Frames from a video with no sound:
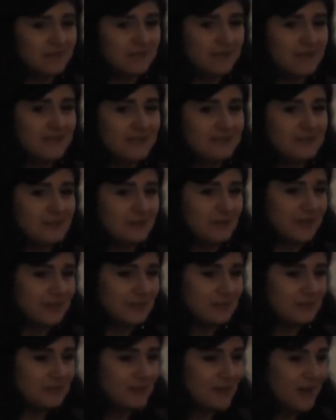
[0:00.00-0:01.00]
radio
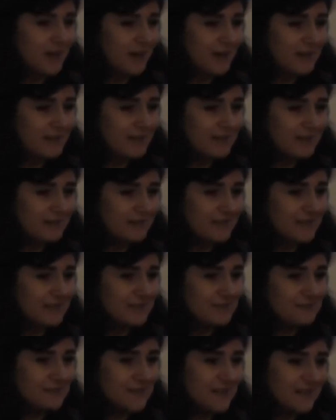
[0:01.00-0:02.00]
in Prague, the
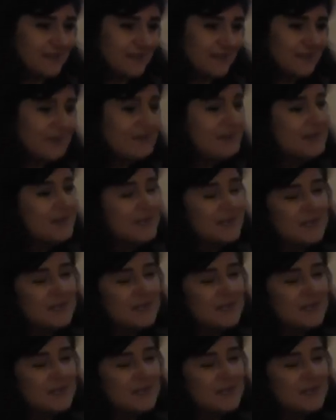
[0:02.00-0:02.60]
Radio Farda.